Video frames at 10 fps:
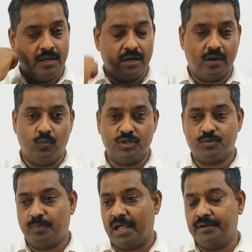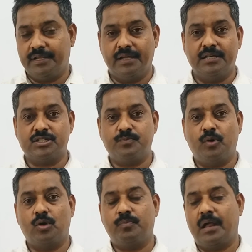was planting a
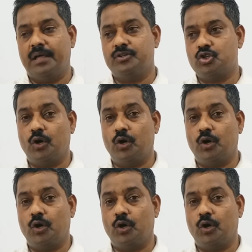small plant